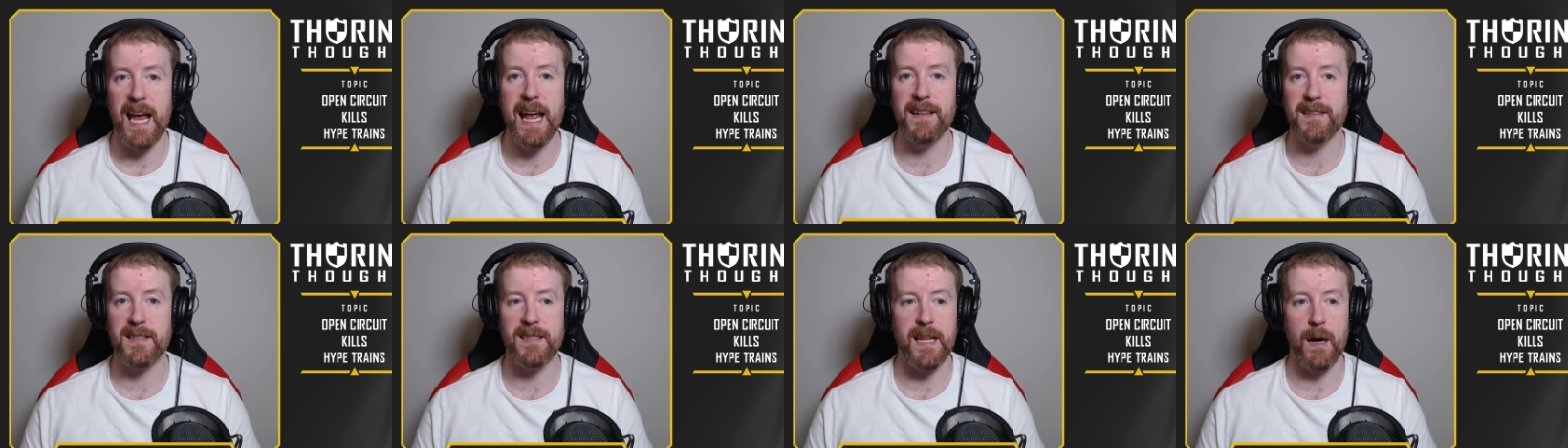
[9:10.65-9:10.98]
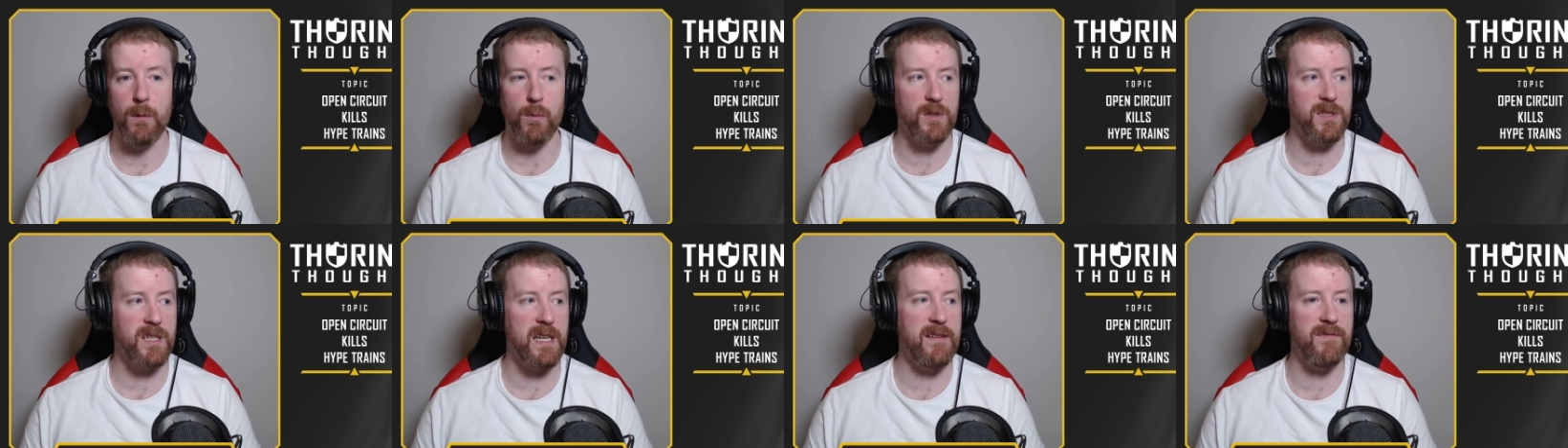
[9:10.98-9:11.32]
Hence,
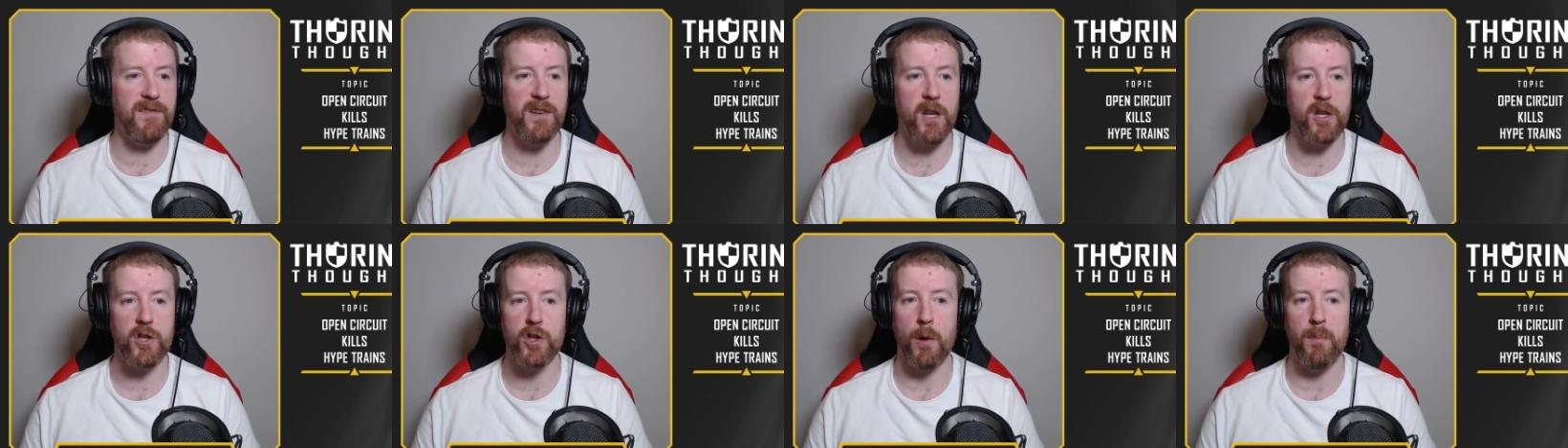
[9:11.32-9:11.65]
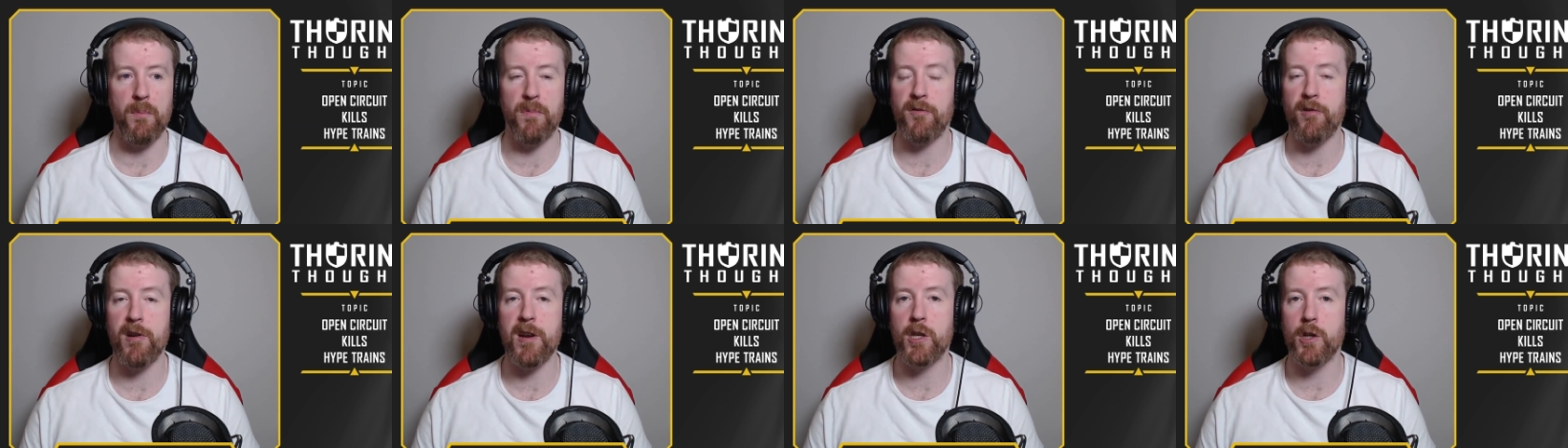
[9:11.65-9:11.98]
that wasn't even a
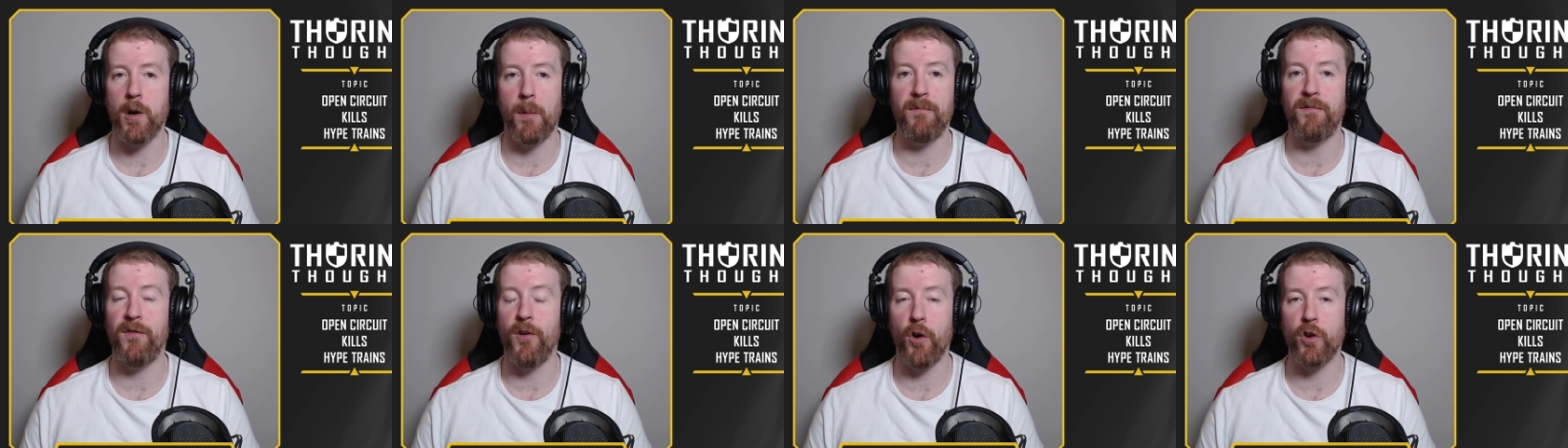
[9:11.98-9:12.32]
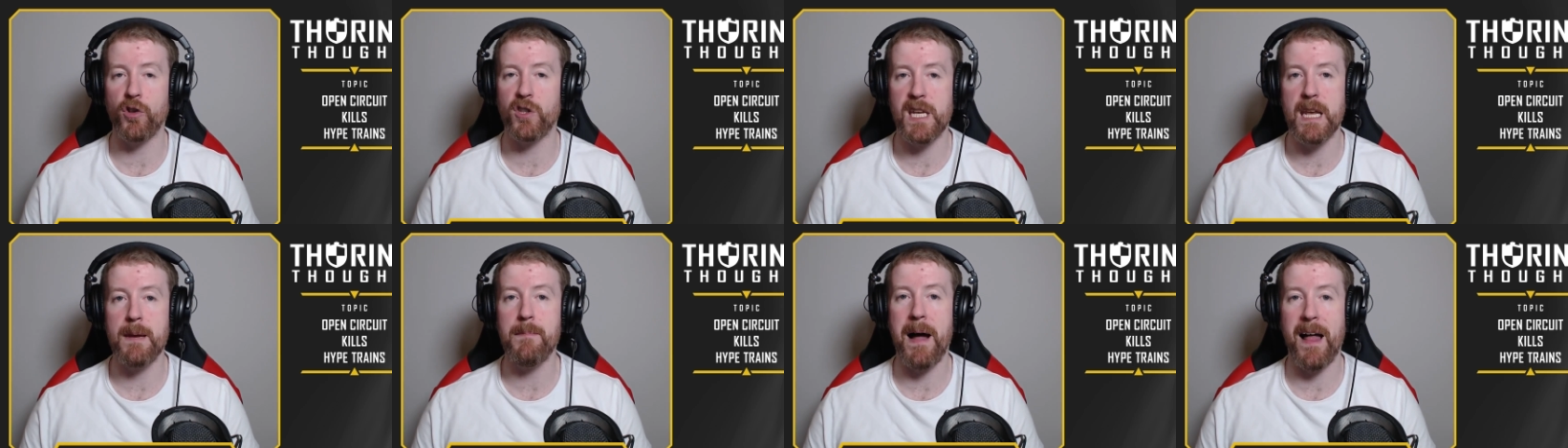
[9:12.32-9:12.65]
top three, top
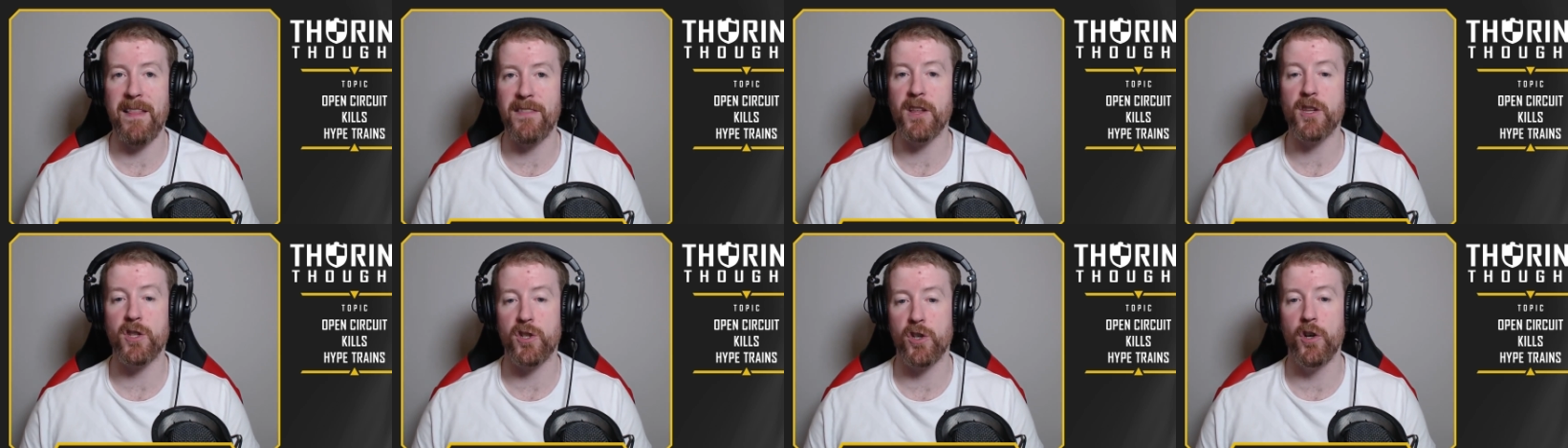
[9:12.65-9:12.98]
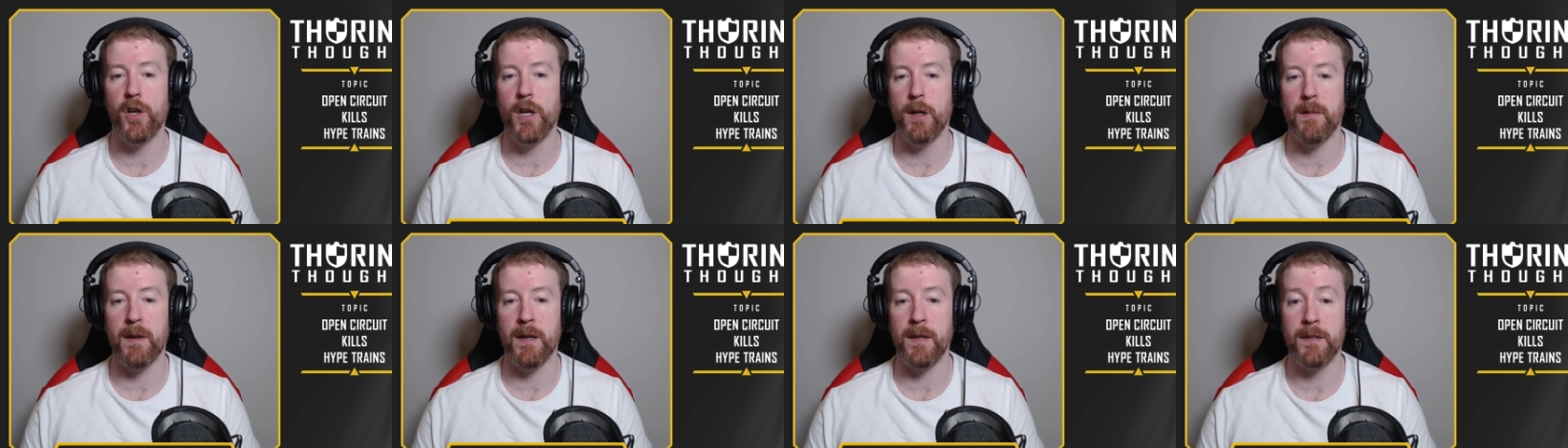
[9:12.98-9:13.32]
four team at the
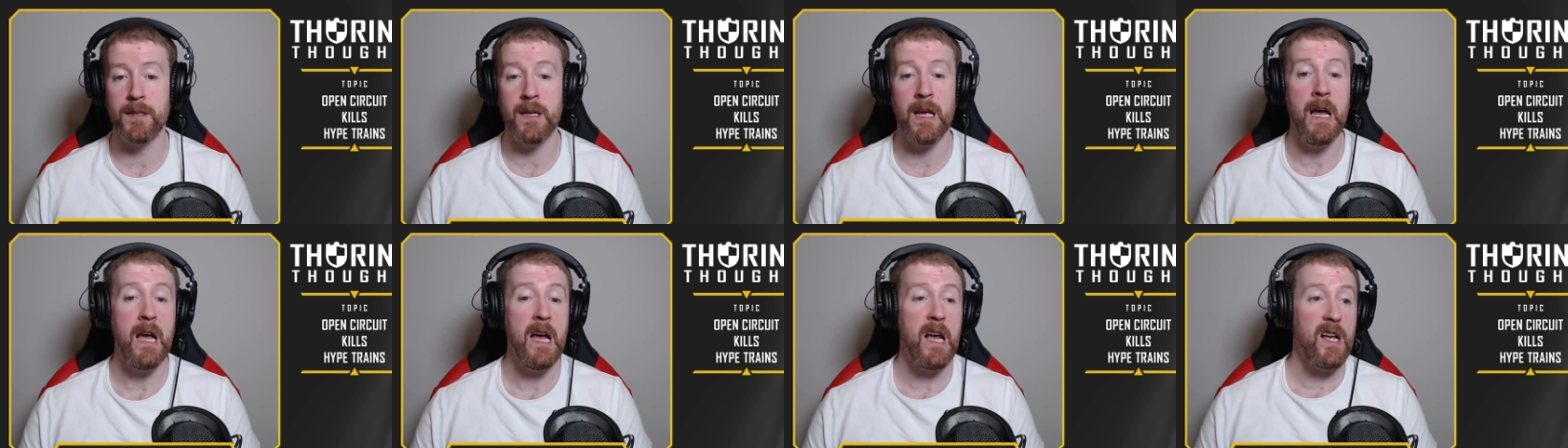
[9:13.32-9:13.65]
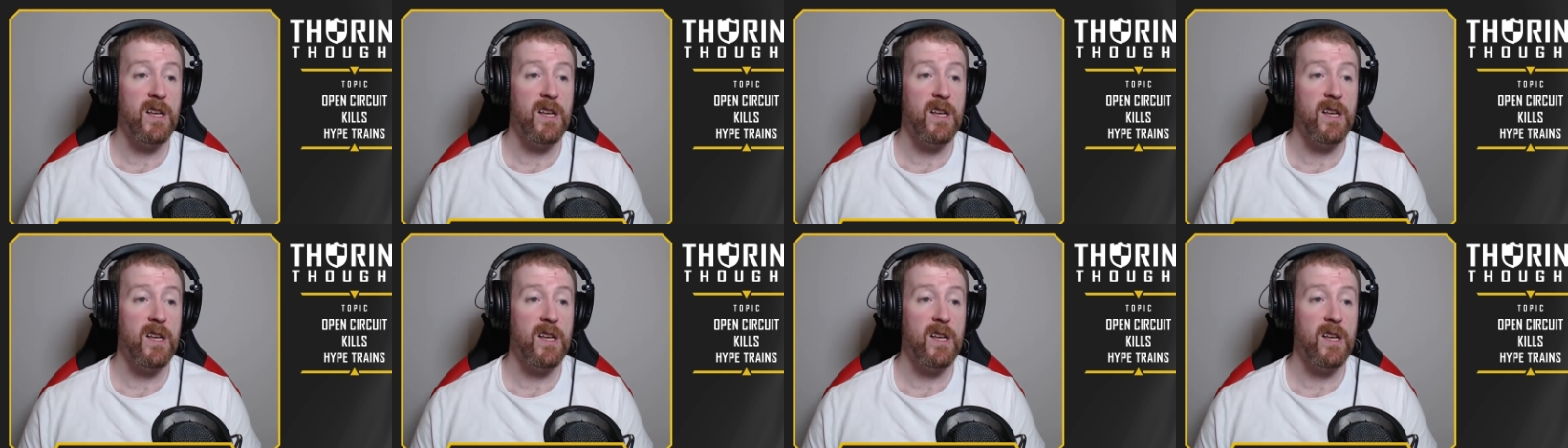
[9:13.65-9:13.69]
tournament.